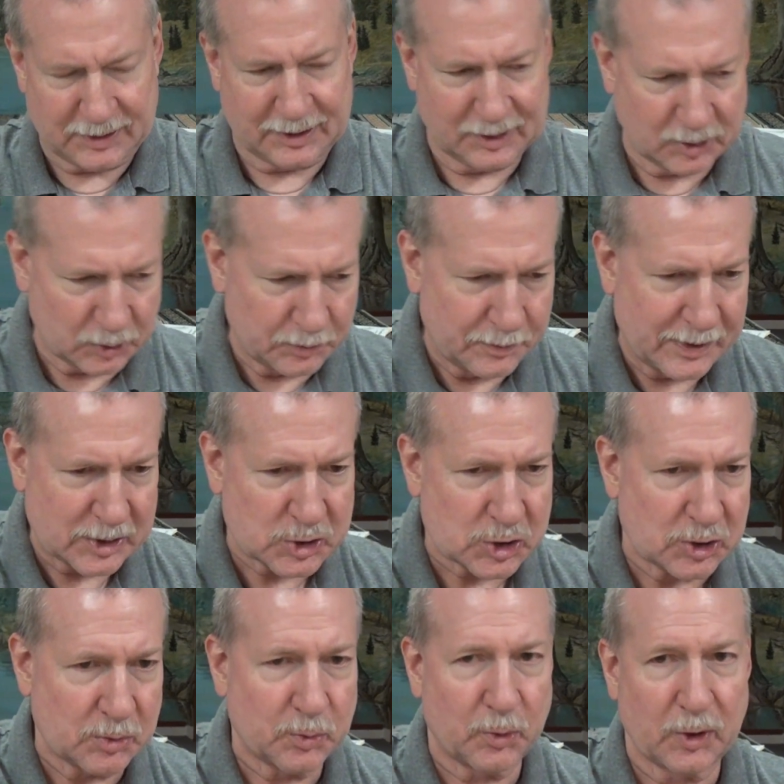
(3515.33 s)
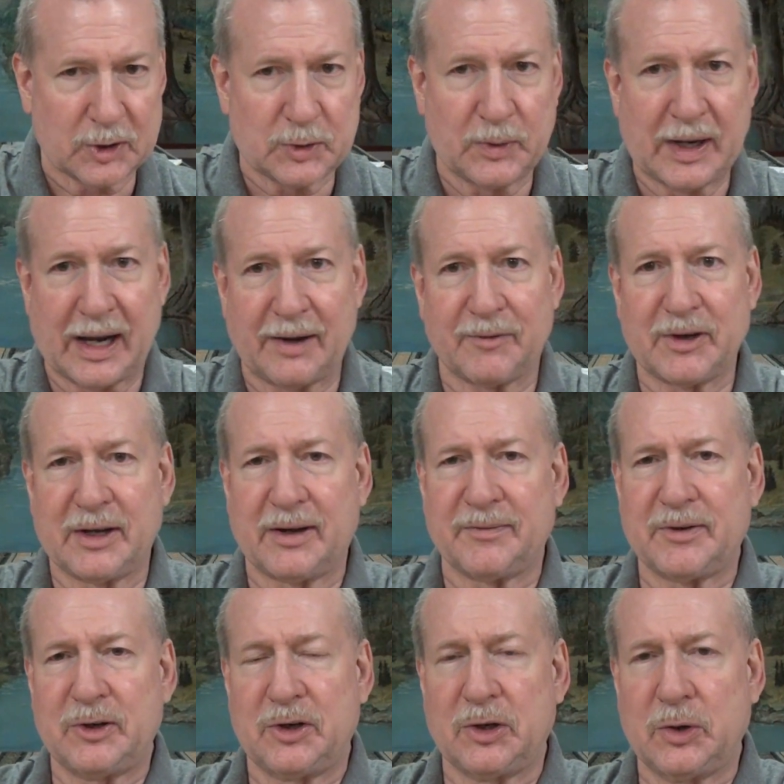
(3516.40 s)
to do mission work do we have
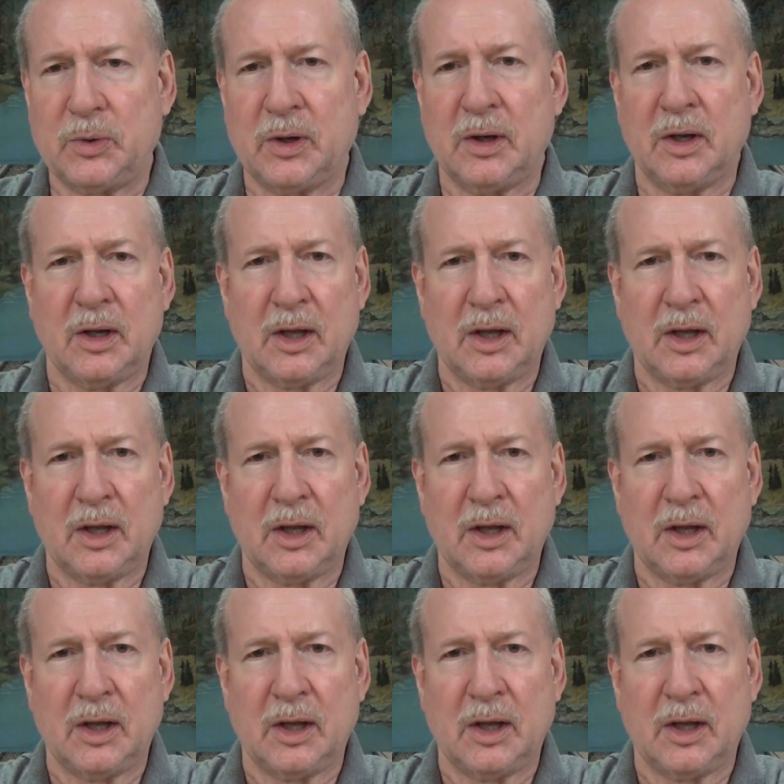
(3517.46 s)
enough to do